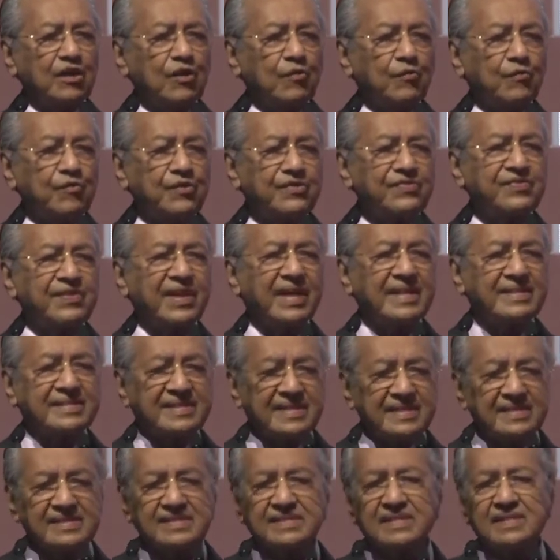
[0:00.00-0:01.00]
with
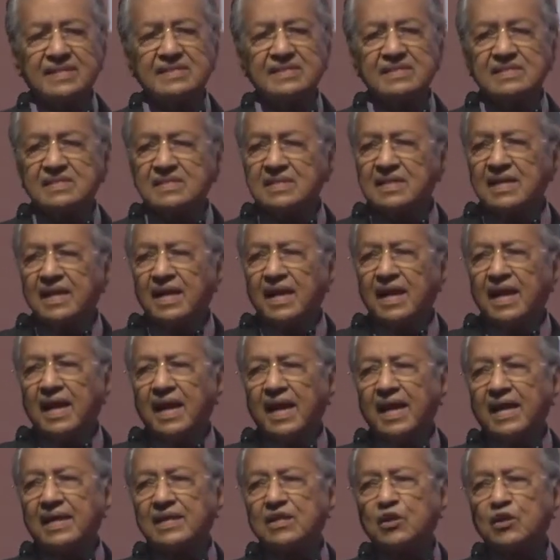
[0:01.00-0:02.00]
assistance
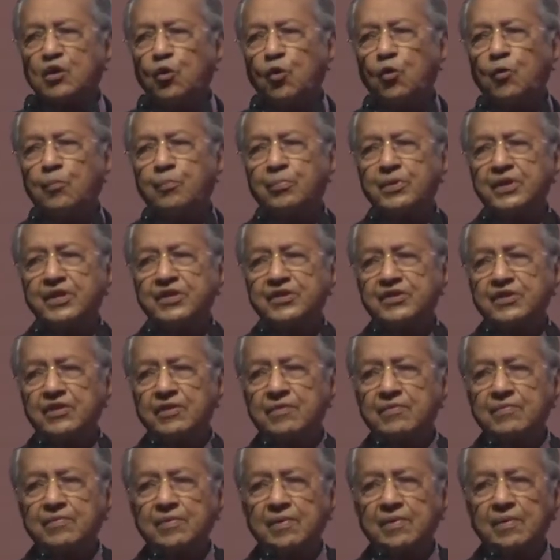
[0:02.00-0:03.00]
and
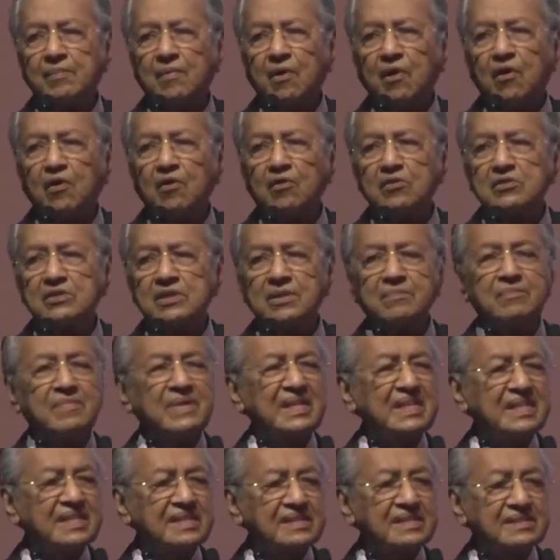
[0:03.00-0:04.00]
cooperation from all the
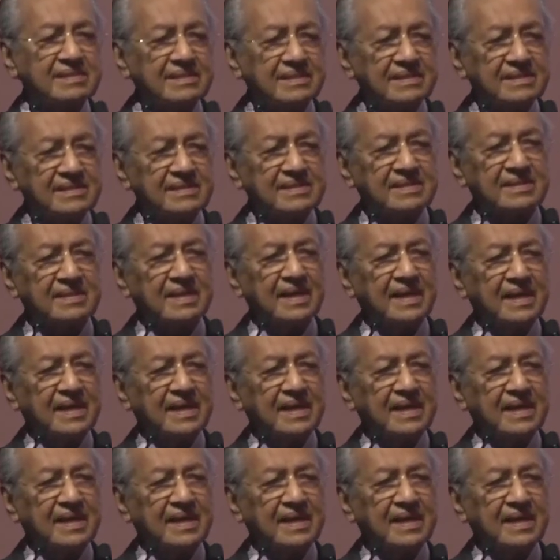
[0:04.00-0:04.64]
ministries,